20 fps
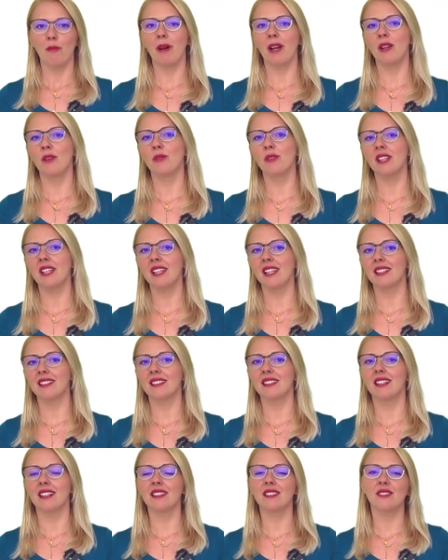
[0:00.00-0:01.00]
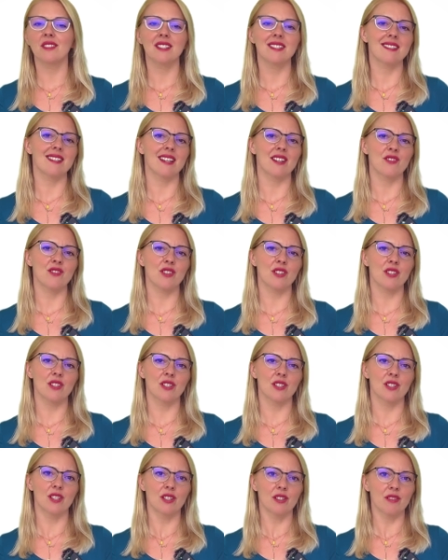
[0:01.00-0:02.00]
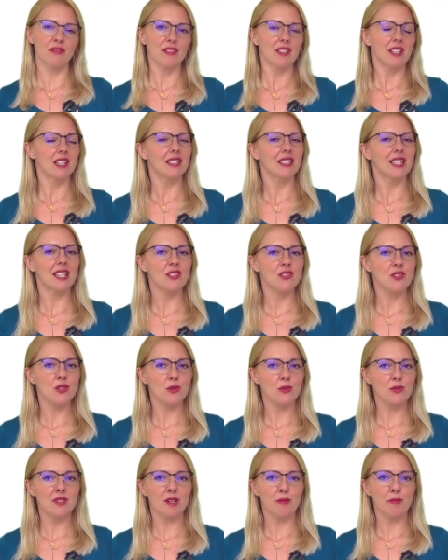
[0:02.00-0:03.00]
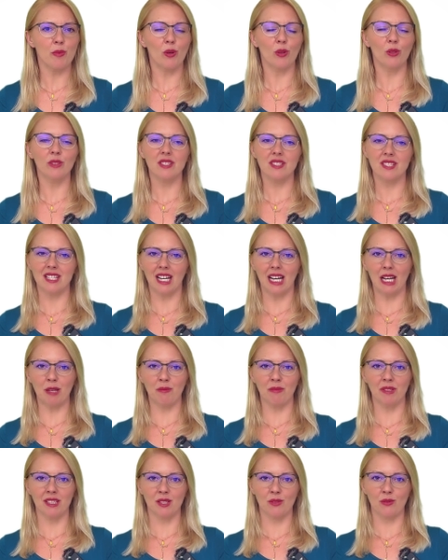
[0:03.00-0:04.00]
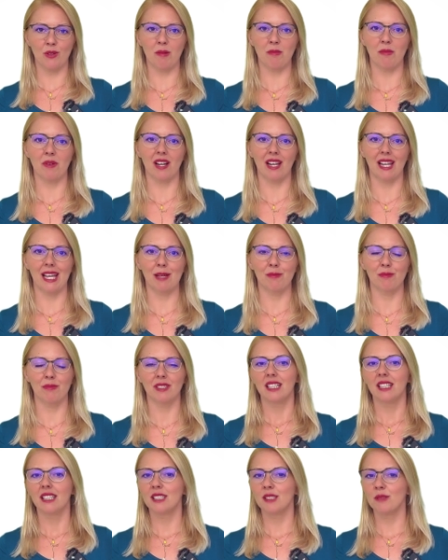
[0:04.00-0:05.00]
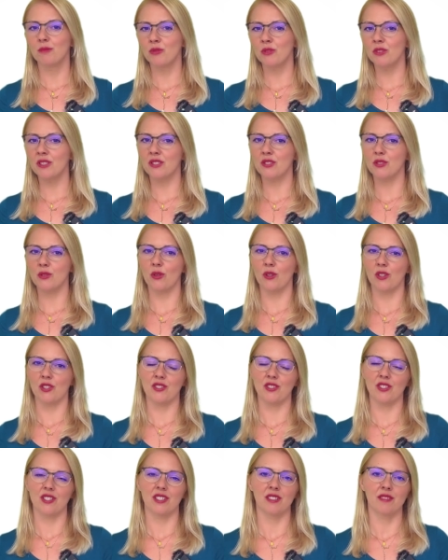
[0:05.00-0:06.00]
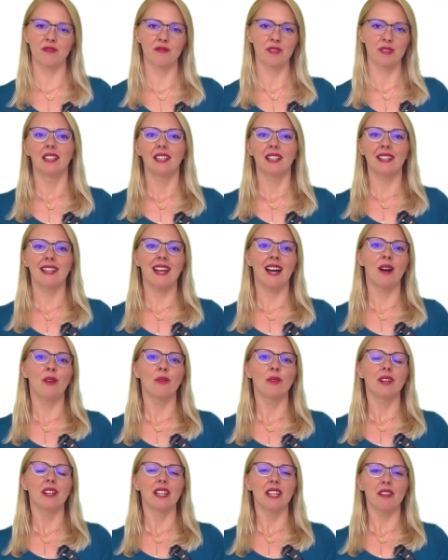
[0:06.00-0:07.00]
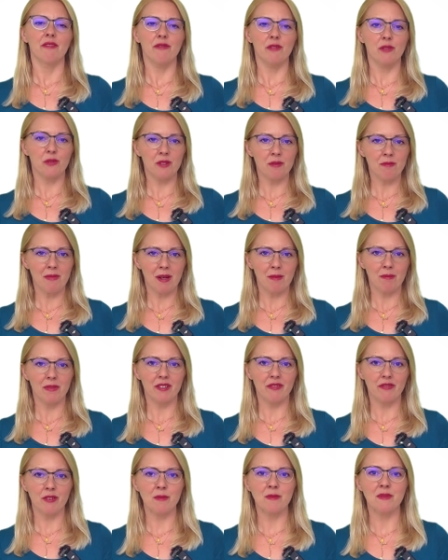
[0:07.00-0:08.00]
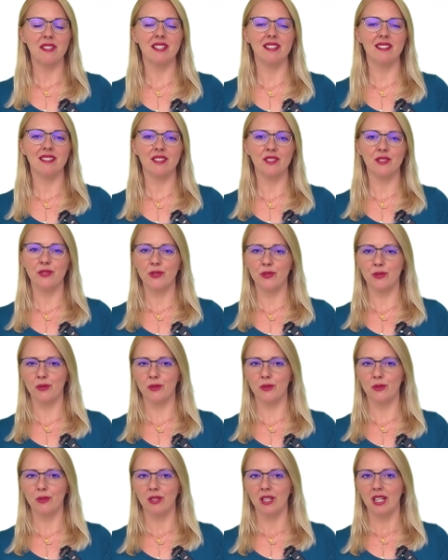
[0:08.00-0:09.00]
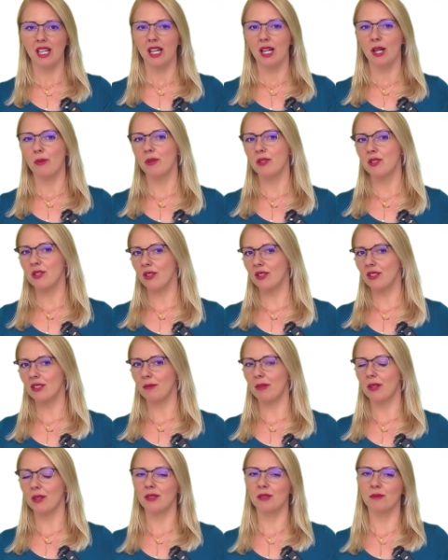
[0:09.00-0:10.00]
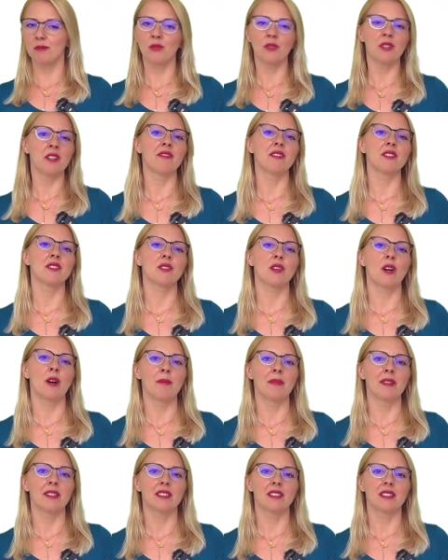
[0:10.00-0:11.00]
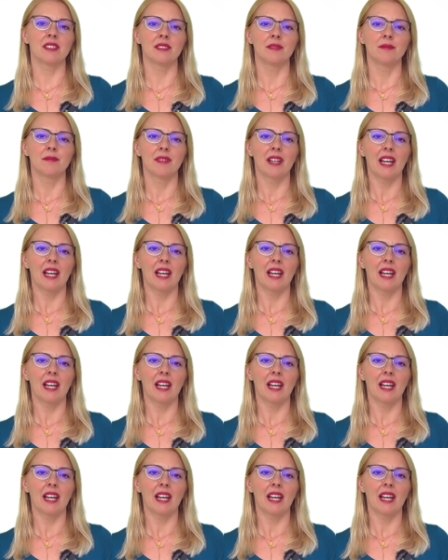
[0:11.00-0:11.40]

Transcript: by looking at another essential curve that shows up all the time in the rubber lab the Mooney scorch curve. Now, if you remember from season 2, we talked about the Mooney viscometer